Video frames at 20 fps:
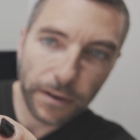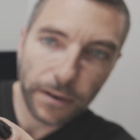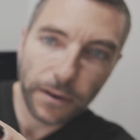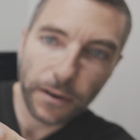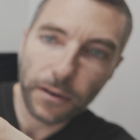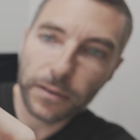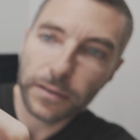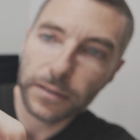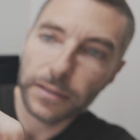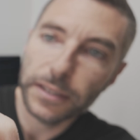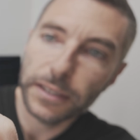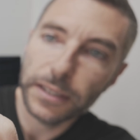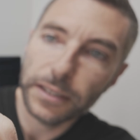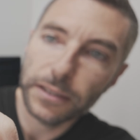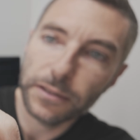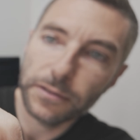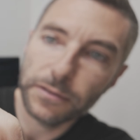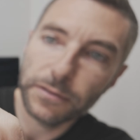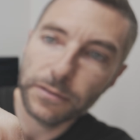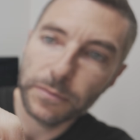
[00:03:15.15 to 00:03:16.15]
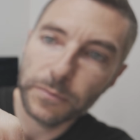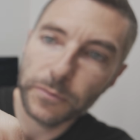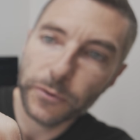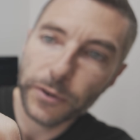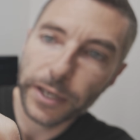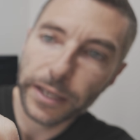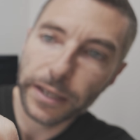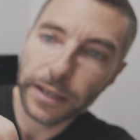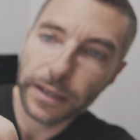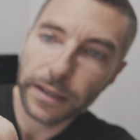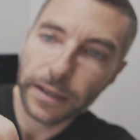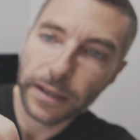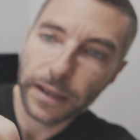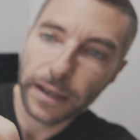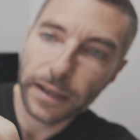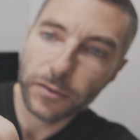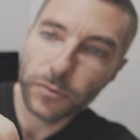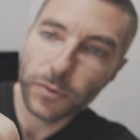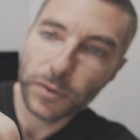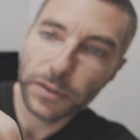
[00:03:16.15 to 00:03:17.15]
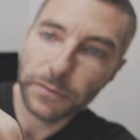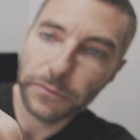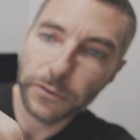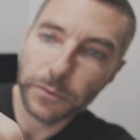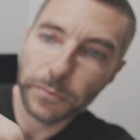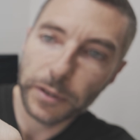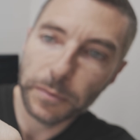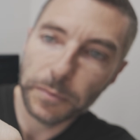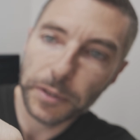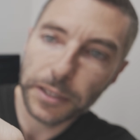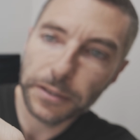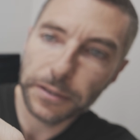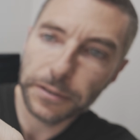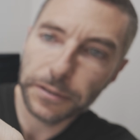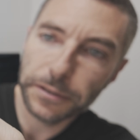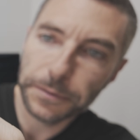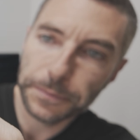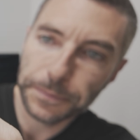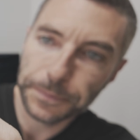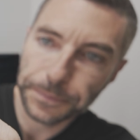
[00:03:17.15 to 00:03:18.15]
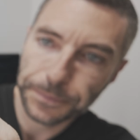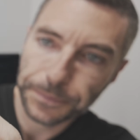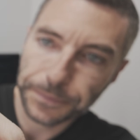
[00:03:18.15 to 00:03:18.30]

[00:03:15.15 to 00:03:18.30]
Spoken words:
lock the zoom ring at 24 millimeters,